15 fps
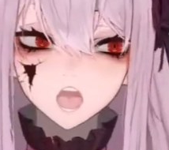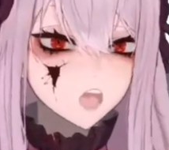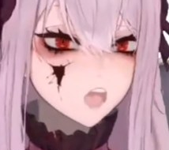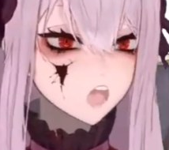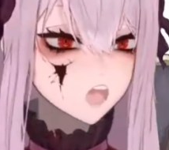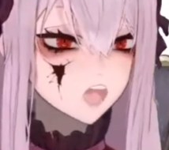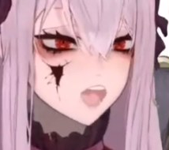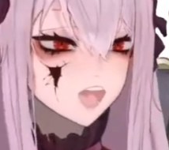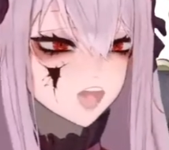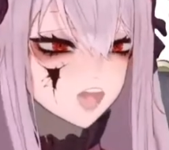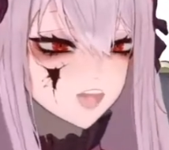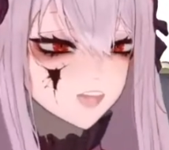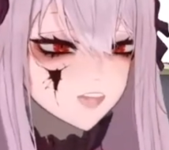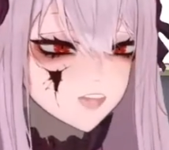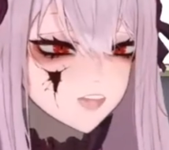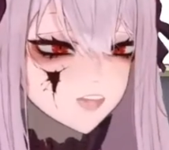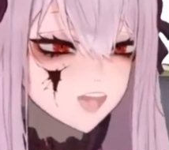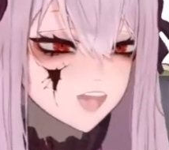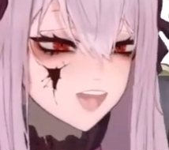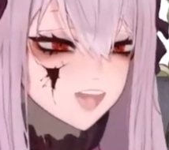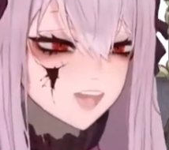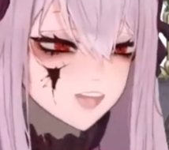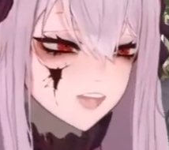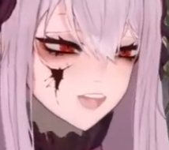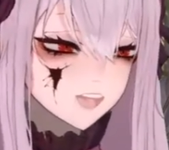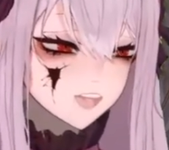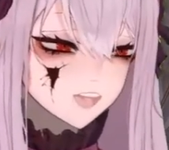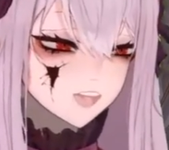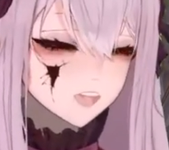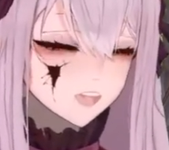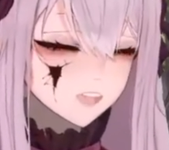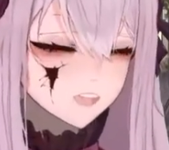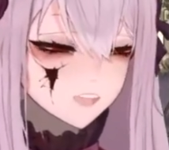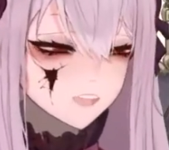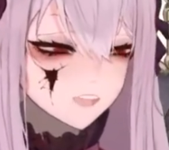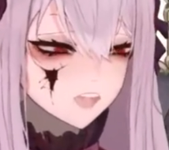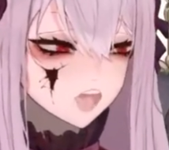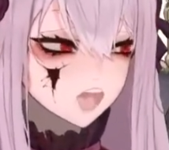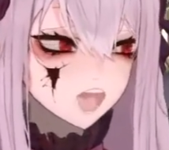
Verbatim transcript: Joel! Joel! I think somebody.